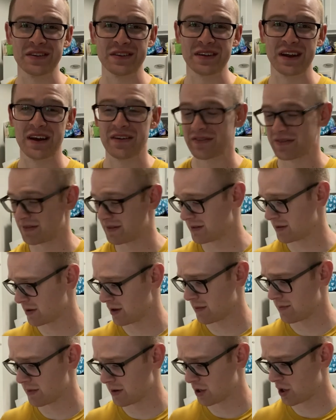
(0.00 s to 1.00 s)
this stuff.
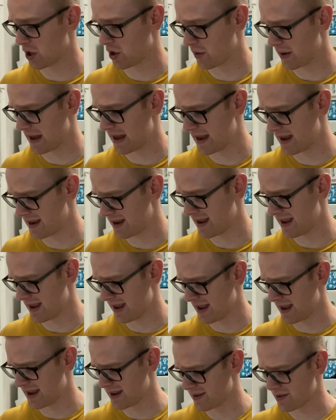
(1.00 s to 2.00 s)
I'm gonna go ahead
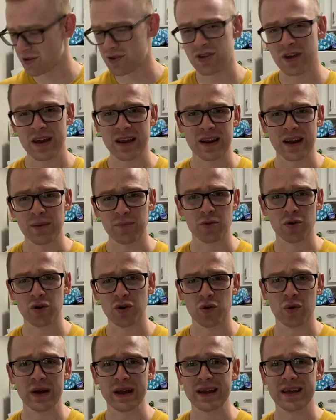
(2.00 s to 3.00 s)
and shake it up
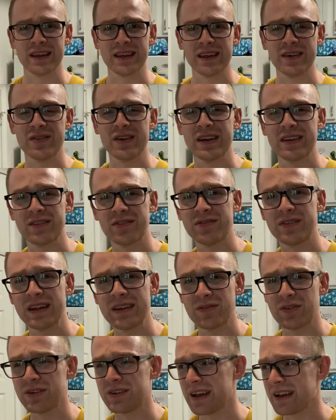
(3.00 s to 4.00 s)
real quick and give you guys a
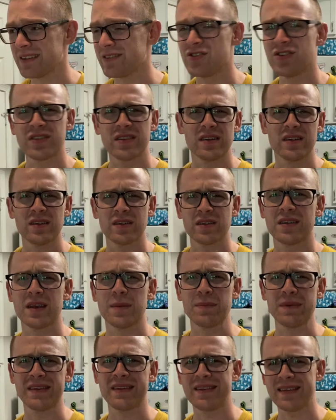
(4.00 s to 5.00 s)
flavor test. Just a
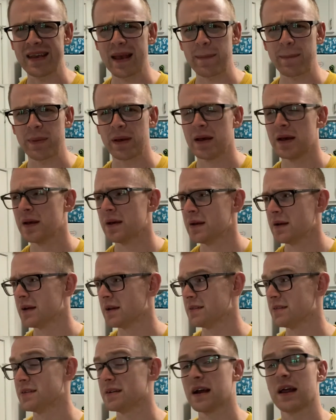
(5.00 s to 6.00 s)
sippy sip.
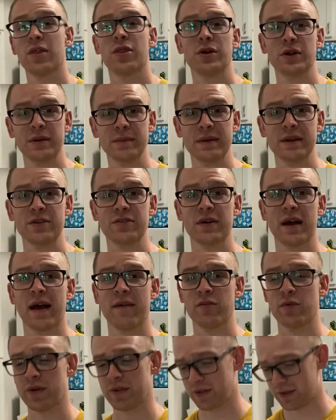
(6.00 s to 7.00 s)
I still got a 30 minute
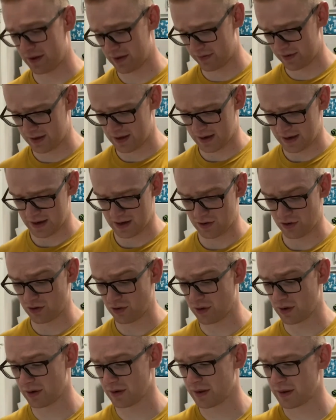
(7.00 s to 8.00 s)
drive. Don't want this stuff kicking in
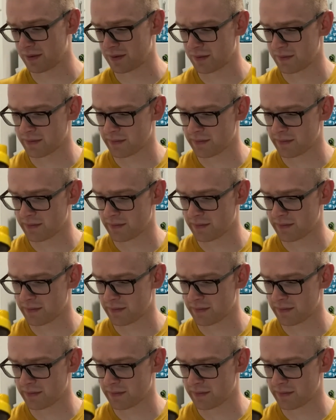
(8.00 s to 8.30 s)
too early.